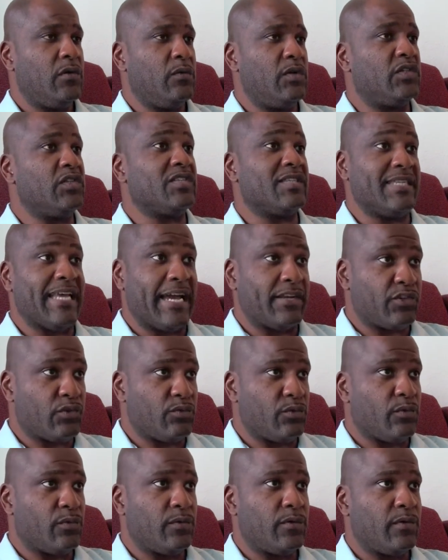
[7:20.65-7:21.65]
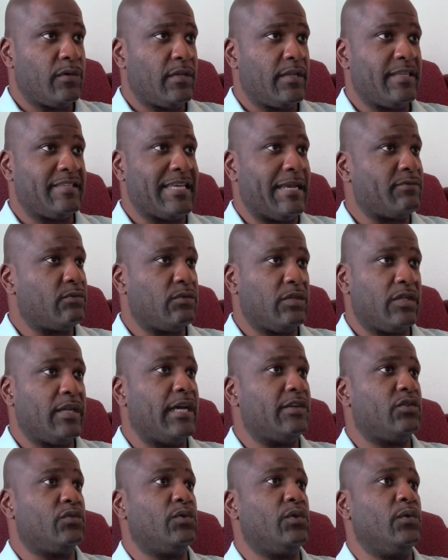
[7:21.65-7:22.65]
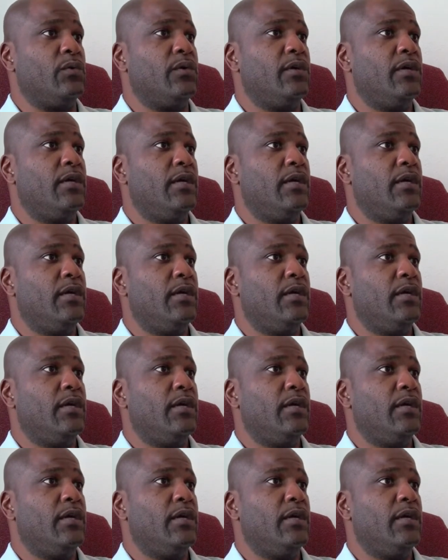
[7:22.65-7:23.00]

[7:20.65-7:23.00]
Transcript: which is not true. It's absolutely not true.